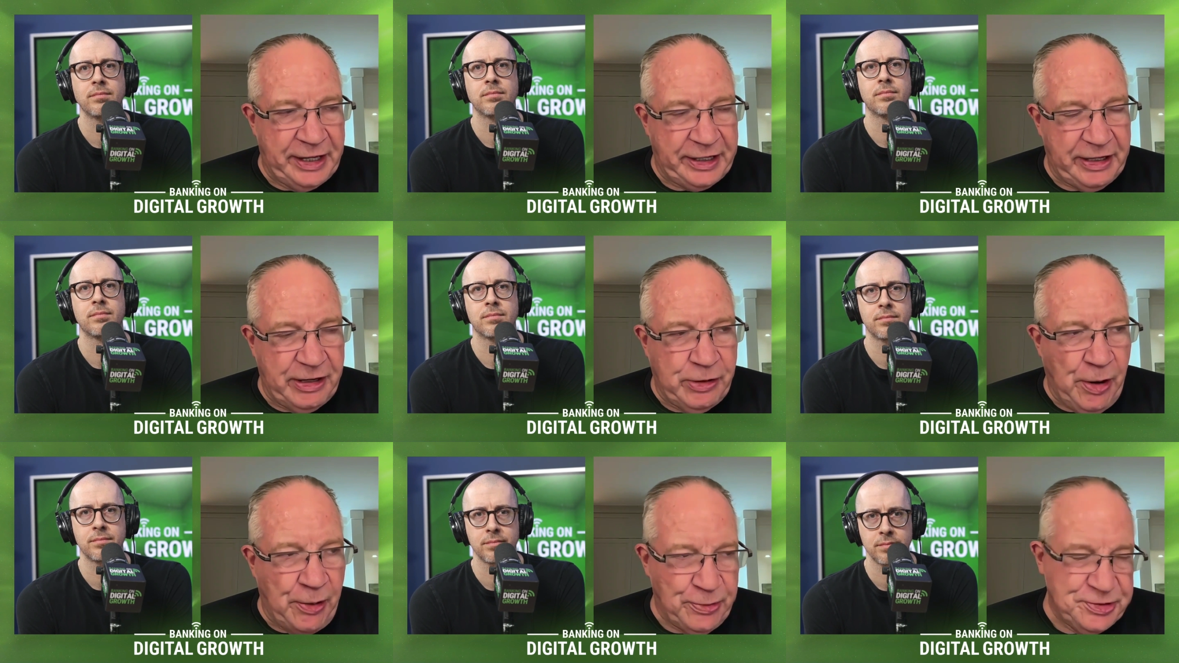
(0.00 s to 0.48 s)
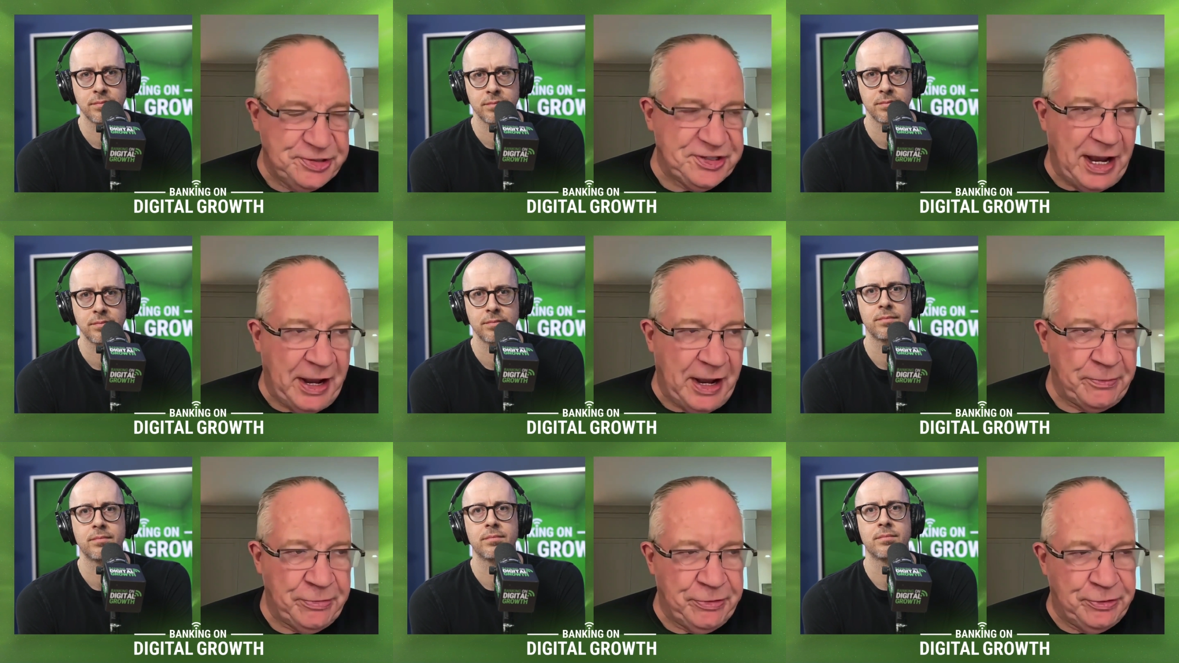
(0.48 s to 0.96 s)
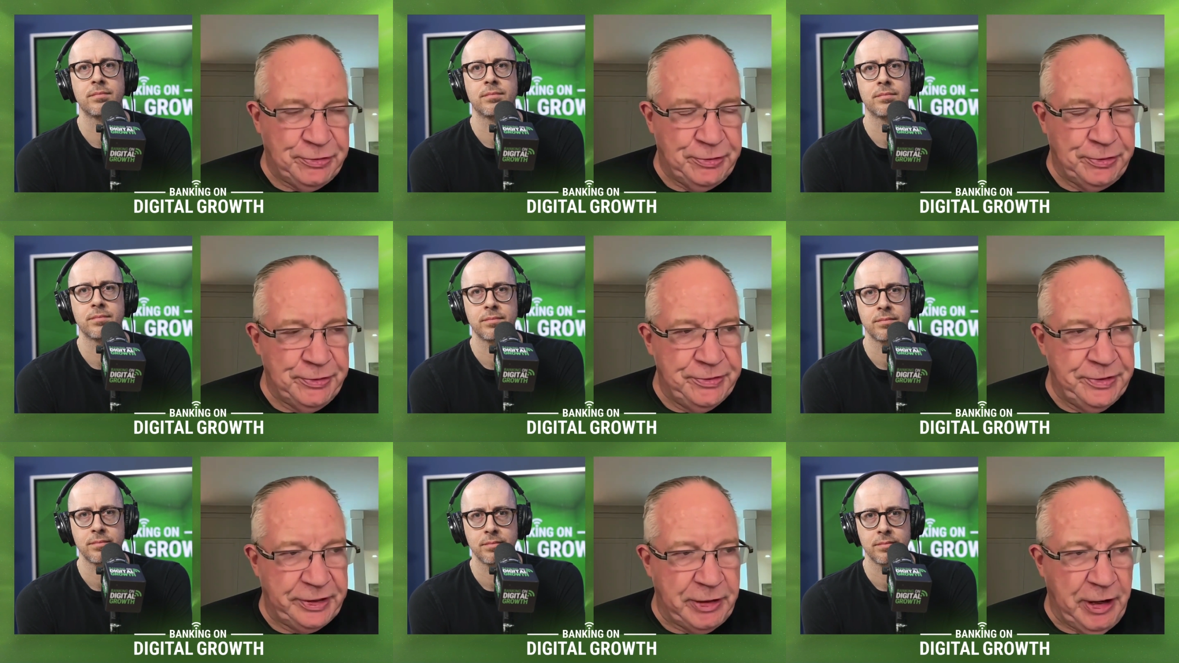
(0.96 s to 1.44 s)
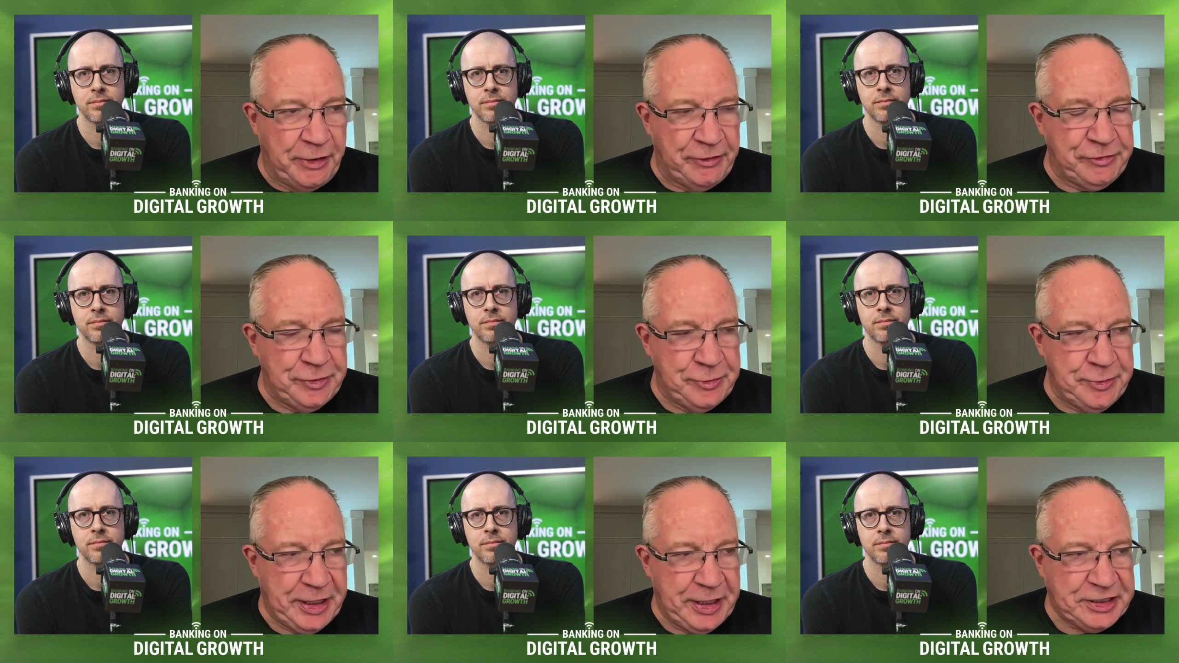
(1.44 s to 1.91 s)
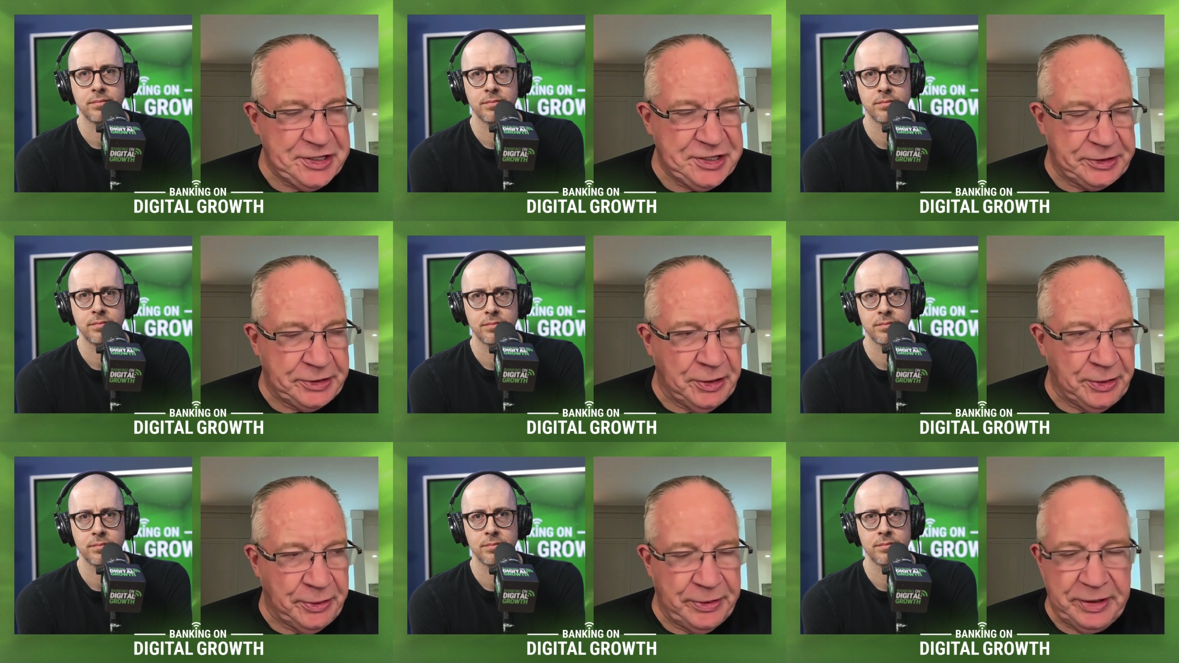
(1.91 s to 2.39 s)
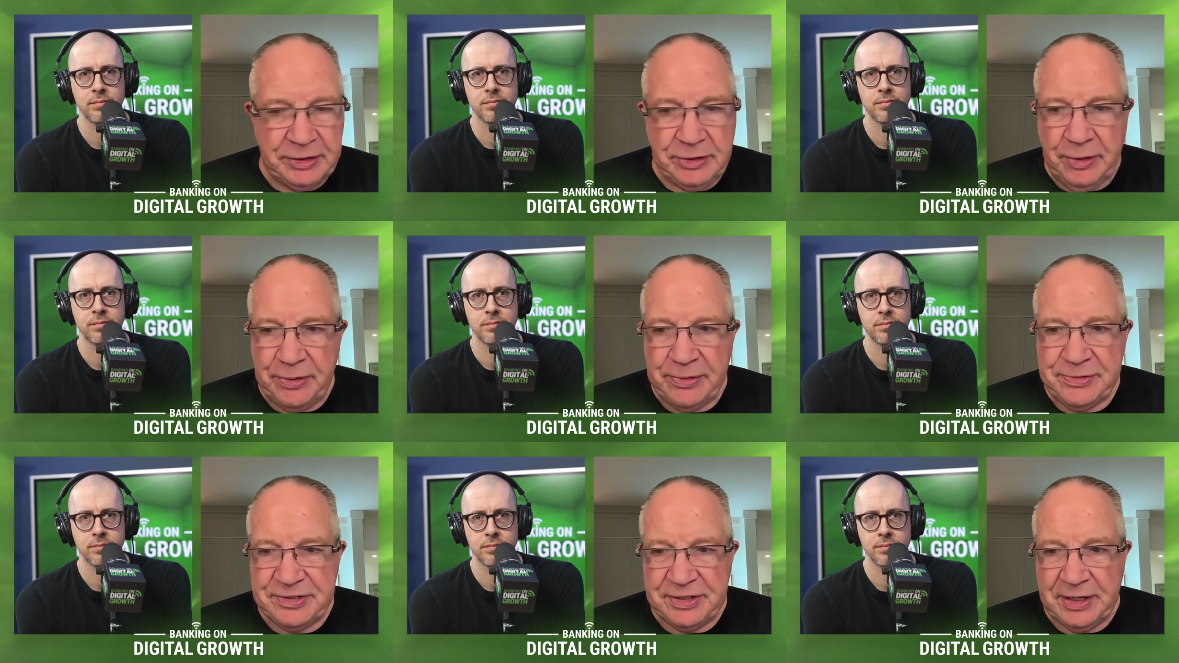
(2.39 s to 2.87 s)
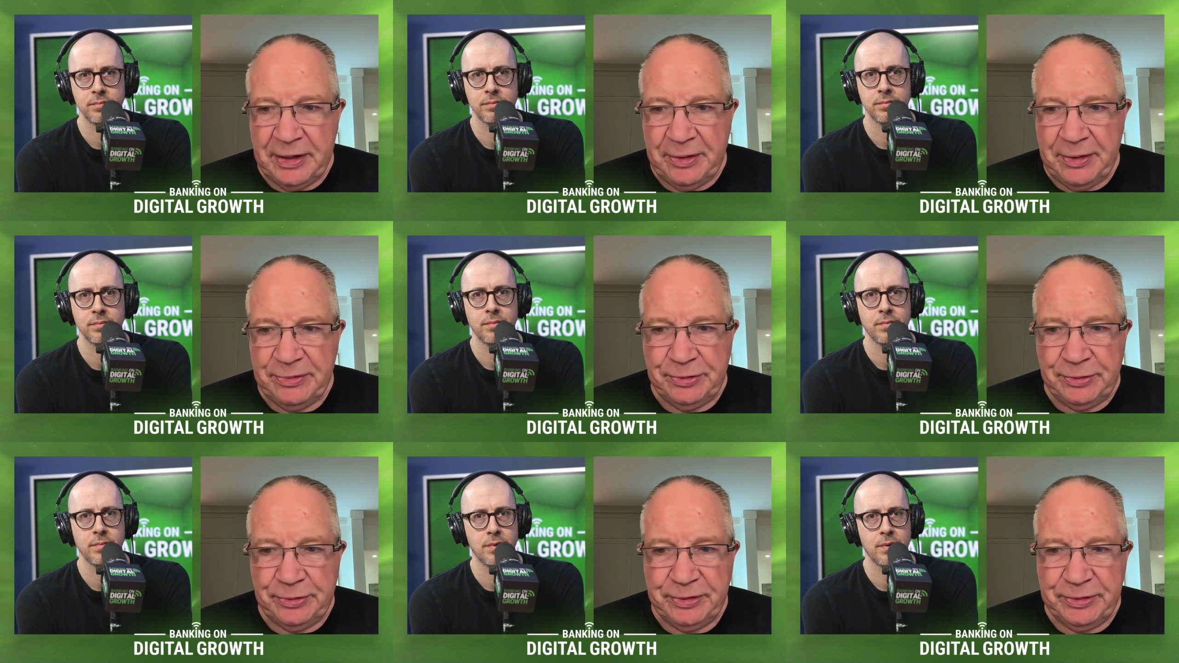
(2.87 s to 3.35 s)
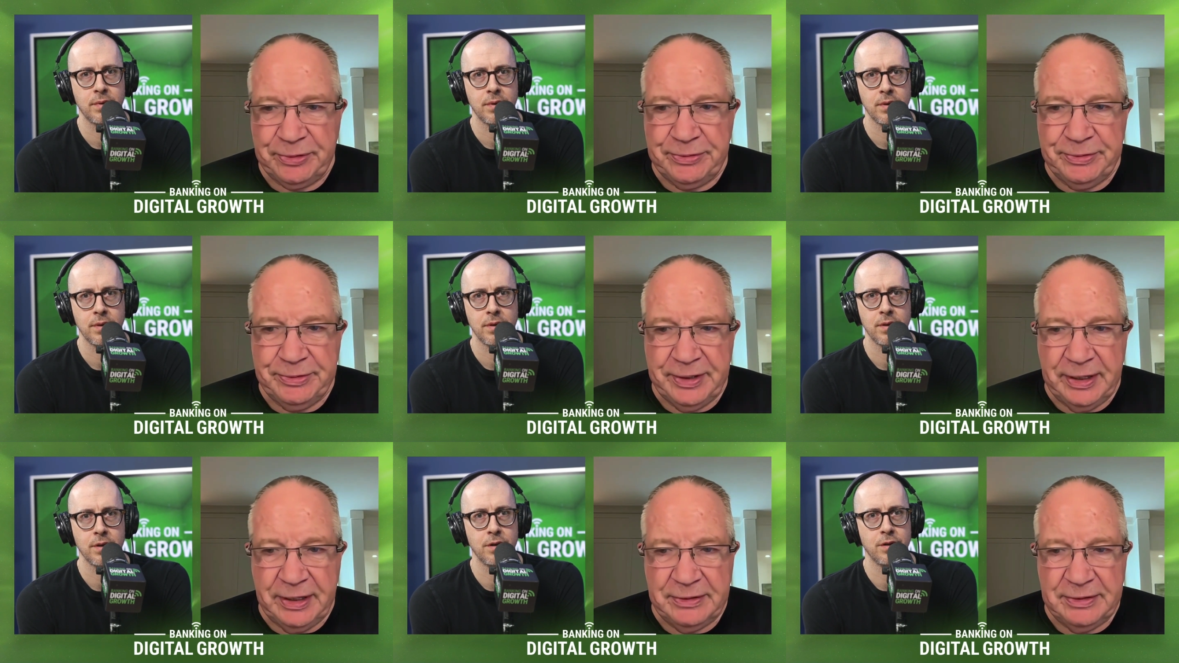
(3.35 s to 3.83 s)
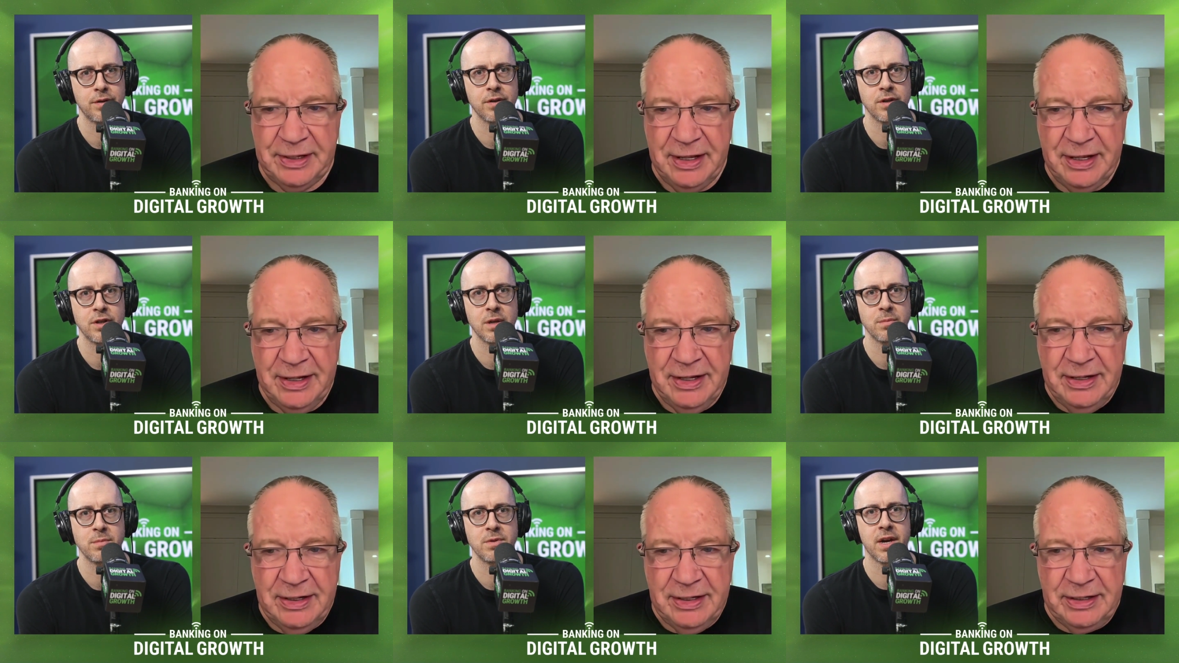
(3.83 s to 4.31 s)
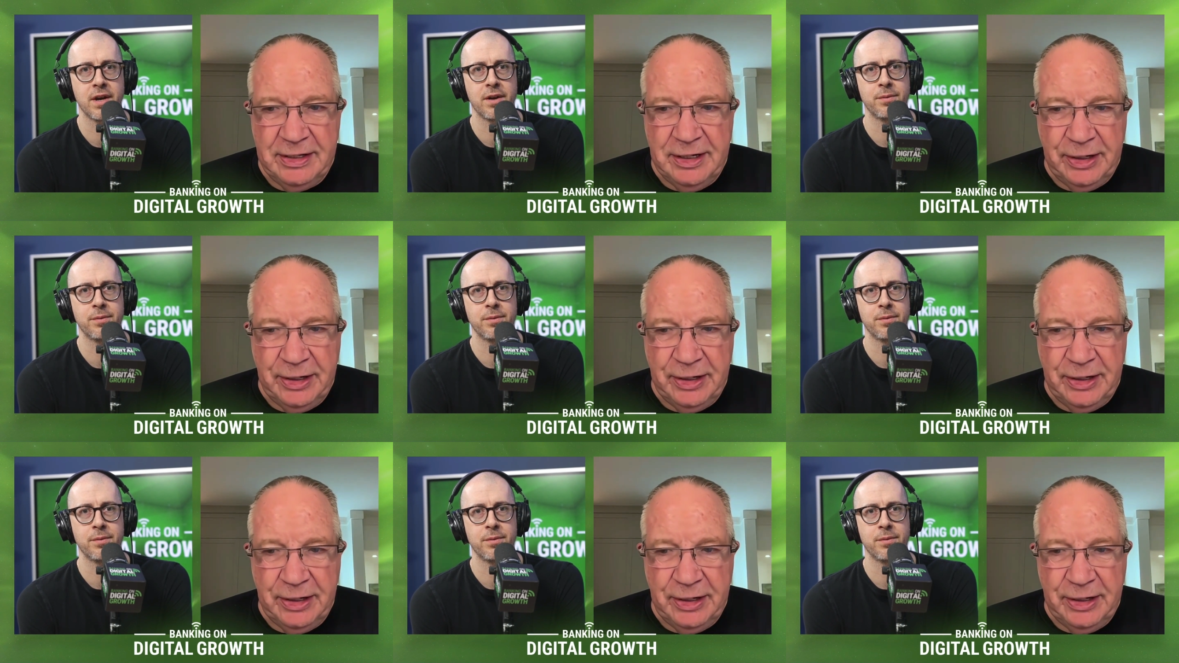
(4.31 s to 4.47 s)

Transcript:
Speaker 1: that goes out through the Gulf of Mexico, it goes out through uh, Houston Ship Channel.